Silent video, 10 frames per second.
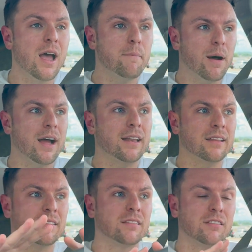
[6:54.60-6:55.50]
but
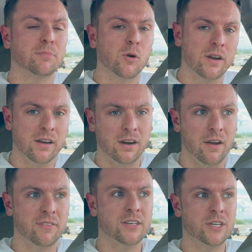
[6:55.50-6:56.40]
this is the sportier
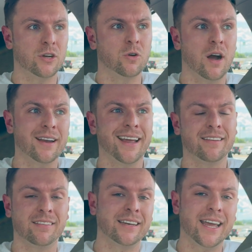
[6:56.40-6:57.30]
of the two
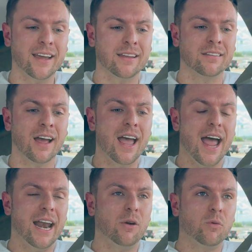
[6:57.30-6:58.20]
Hyundais and Kias,
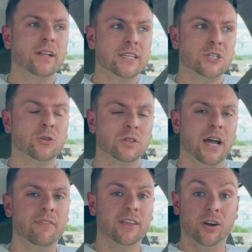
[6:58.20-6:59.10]
and I really do
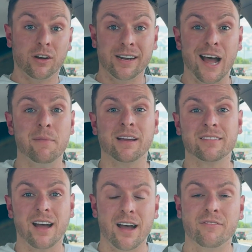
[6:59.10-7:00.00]
love the
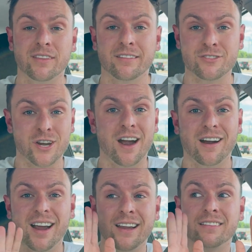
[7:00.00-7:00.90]
ergonomics of this
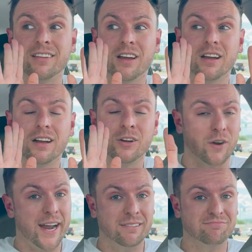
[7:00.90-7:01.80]
chair. It's
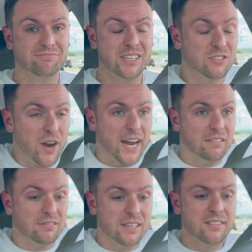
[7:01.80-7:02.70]
great. It's great. It's